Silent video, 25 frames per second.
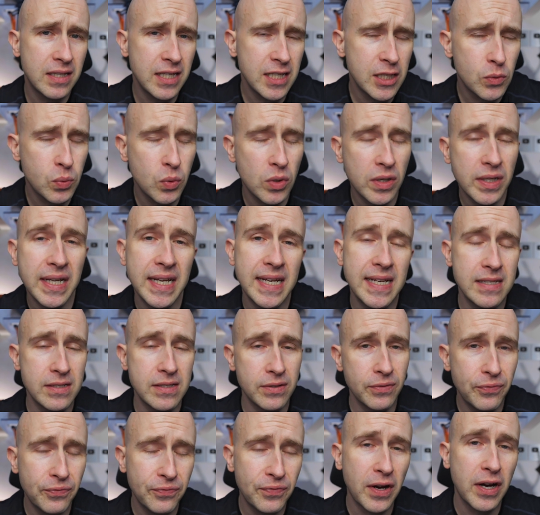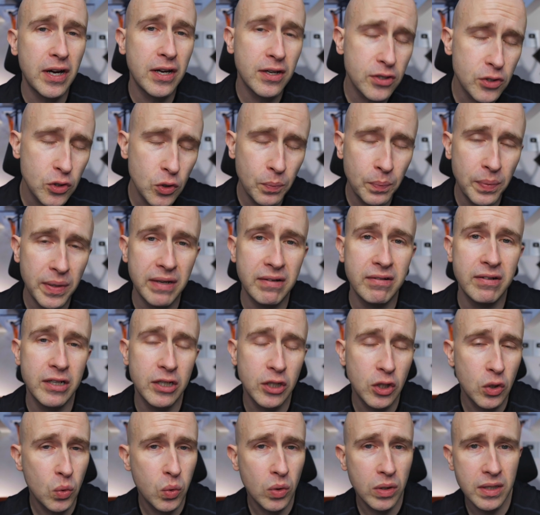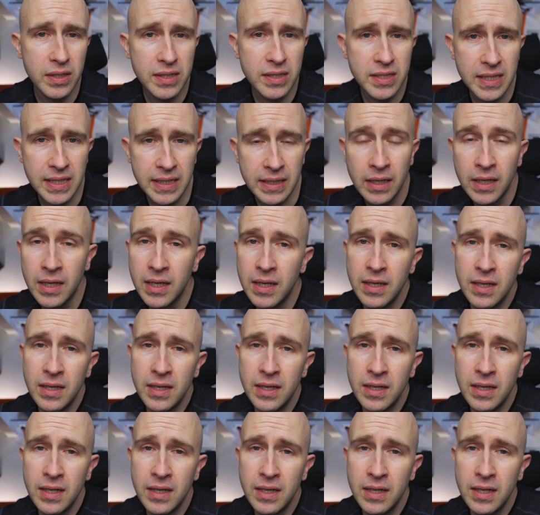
this one is of far superior quality.